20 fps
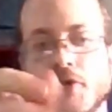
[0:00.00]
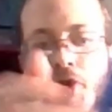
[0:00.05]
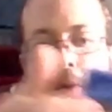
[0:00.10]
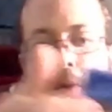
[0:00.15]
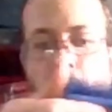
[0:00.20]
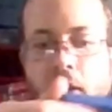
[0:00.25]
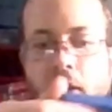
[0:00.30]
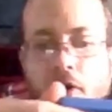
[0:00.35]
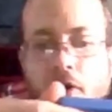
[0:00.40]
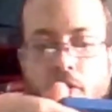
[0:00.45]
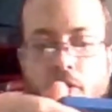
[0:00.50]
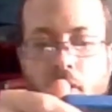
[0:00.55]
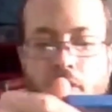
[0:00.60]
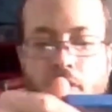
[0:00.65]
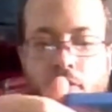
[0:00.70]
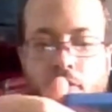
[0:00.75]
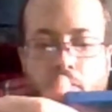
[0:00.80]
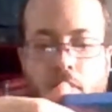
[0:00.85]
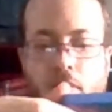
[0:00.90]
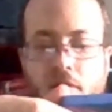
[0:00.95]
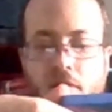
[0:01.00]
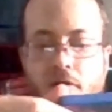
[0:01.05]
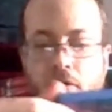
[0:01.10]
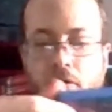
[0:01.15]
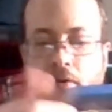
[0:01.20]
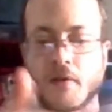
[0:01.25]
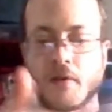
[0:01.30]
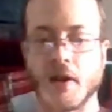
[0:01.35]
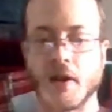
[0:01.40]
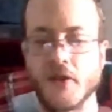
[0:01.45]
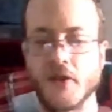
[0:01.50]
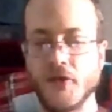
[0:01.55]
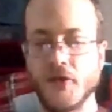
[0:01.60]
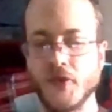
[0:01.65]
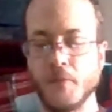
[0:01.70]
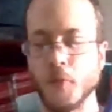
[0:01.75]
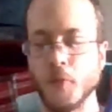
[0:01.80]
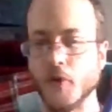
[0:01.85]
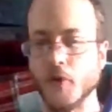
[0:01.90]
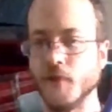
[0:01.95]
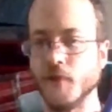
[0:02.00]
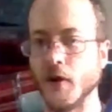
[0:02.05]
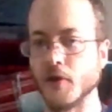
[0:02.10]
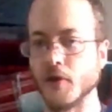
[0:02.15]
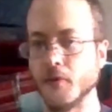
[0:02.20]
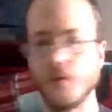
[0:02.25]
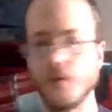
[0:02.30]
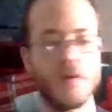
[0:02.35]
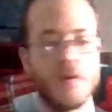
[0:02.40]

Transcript: I may hold on to it until it gains more value.